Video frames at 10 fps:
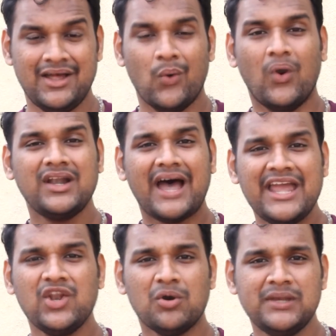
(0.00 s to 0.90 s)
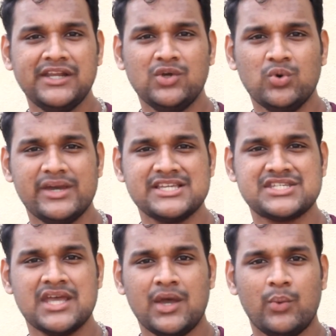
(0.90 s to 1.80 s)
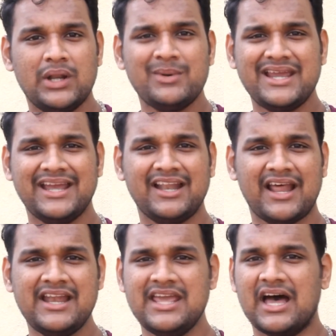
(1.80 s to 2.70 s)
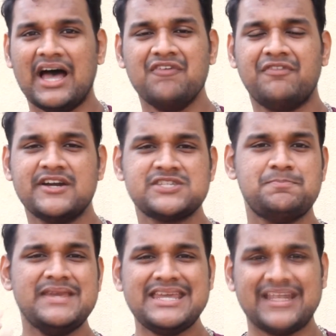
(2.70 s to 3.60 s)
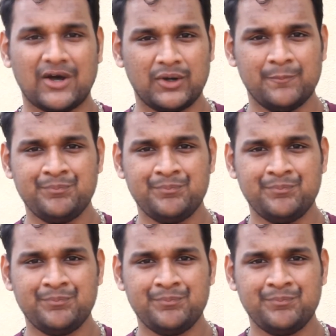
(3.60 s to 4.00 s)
What I normally do is, whenever I get an idea, I first speak it out,